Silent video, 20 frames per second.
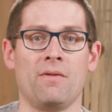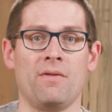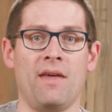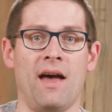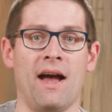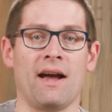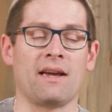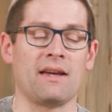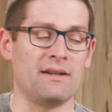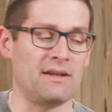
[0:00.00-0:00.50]

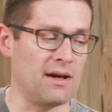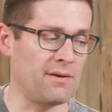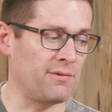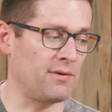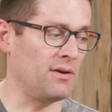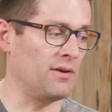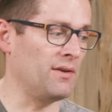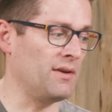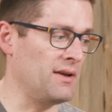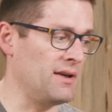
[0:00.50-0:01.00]
that can
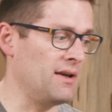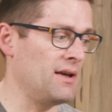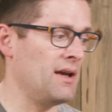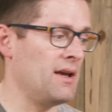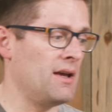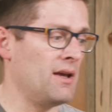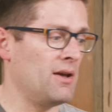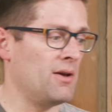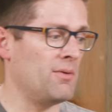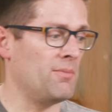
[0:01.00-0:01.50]
definitely
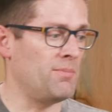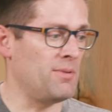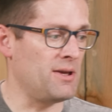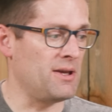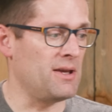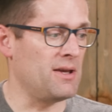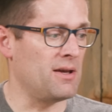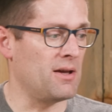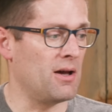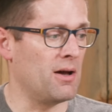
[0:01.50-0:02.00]

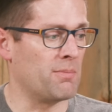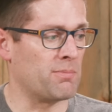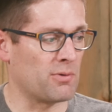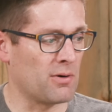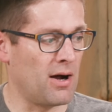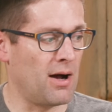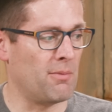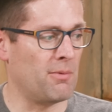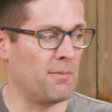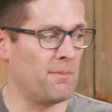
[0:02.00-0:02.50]
be a
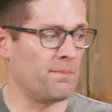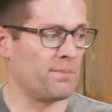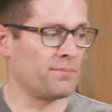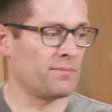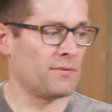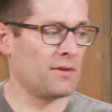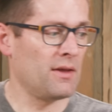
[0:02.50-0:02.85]
problem.